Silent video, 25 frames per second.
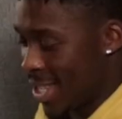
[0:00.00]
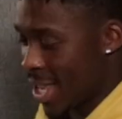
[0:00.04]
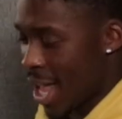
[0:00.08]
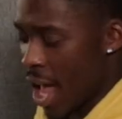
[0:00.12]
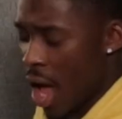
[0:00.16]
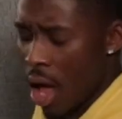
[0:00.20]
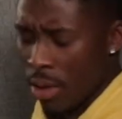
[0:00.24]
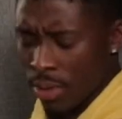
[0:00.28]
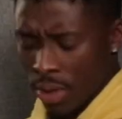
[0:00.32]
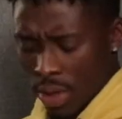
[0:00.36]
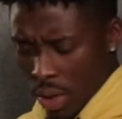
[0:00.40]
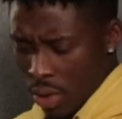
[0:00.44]
like,
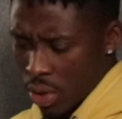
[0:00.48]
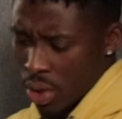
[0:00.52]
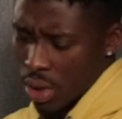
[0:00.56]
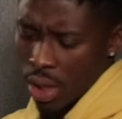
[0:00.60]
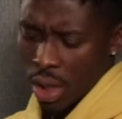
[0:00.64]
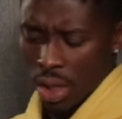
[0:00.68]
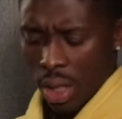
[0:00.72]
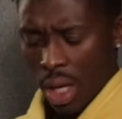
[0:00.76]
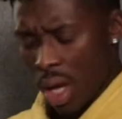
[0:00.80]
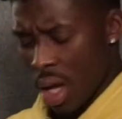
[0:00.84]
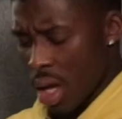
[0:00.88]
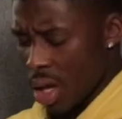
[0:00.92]
so she's
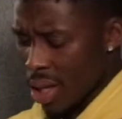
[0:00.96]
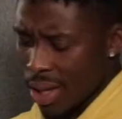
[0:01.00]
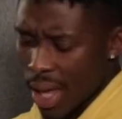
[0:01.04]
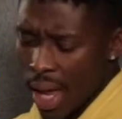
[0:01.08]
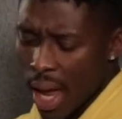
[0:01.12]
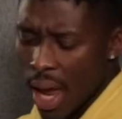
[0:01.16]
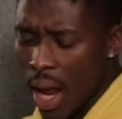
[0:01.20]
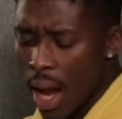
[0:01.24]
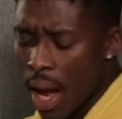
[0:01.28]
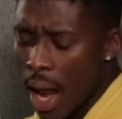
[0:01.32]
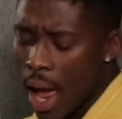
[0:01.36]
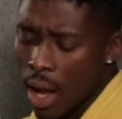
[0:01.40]
just
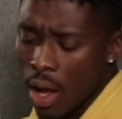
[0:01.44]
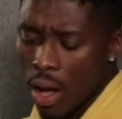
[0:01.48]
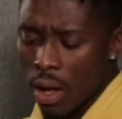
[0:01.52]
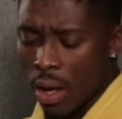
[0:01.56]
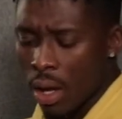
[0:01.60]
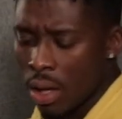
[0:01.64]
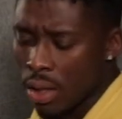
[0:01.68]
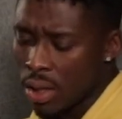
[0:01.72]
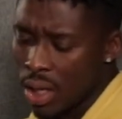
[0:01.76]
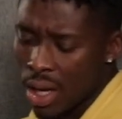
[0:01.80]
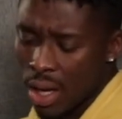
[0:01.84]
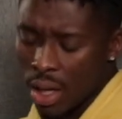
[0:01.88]
there, like,
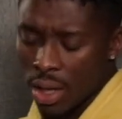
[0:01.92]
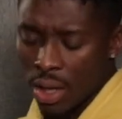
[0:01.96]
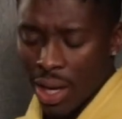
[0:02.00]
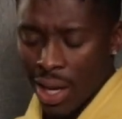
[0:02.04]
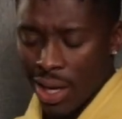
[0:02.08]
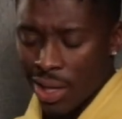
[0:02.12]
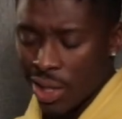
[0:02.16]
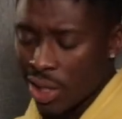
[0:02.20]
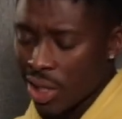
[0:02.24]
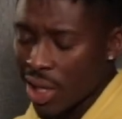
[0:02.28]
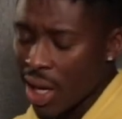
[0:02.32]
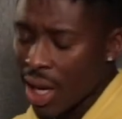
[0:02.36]
oh yeah, okay.
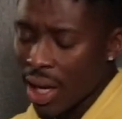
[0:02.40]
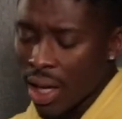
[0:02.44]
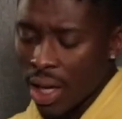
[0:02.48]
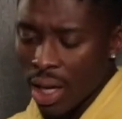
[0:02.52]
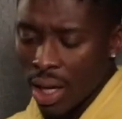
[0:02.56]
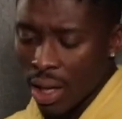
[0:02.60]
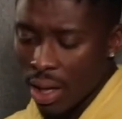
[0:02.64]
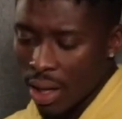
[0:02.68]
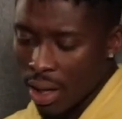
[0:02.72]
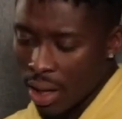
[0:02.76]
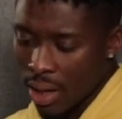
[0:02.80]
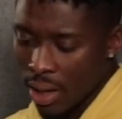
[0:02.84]

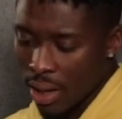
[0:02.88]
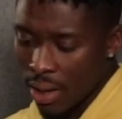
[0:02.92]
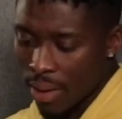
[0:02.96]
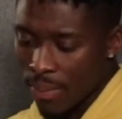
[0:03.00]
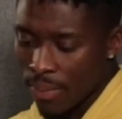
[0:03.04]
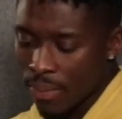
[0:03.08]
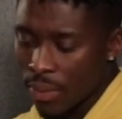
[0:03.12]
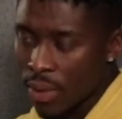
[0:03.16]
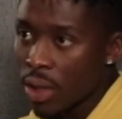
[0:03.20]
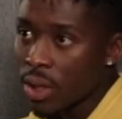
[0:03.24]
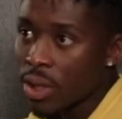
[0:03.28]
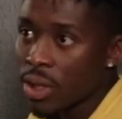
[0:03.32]

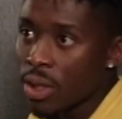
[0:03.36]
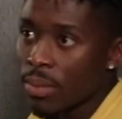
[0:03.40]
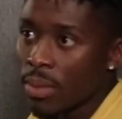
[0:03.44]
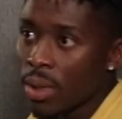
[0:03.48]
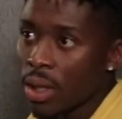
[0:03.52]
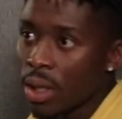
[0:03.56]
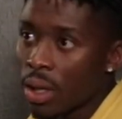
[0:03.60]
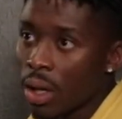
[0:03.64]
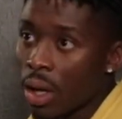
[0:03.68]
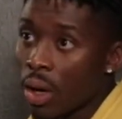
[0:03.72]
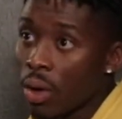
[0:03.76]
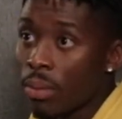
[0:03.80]
Sheyi looks at
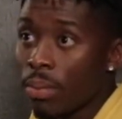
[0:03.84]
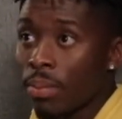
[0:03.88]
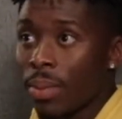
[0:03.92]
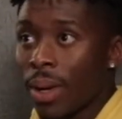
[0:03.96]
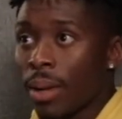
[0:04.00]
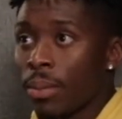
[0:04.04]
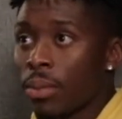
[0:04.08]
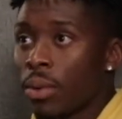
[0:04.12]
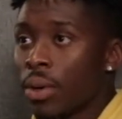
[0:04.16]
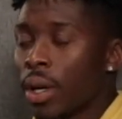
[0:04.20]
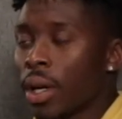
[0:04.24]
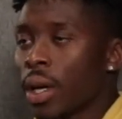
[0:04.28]
me, oh,
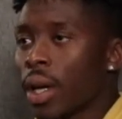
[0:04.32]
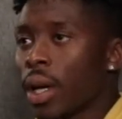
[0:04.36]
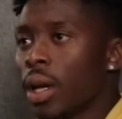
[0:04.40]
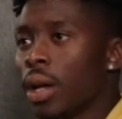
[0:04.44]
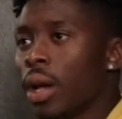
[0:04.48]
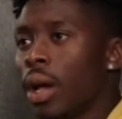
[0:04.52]
black boy, okay.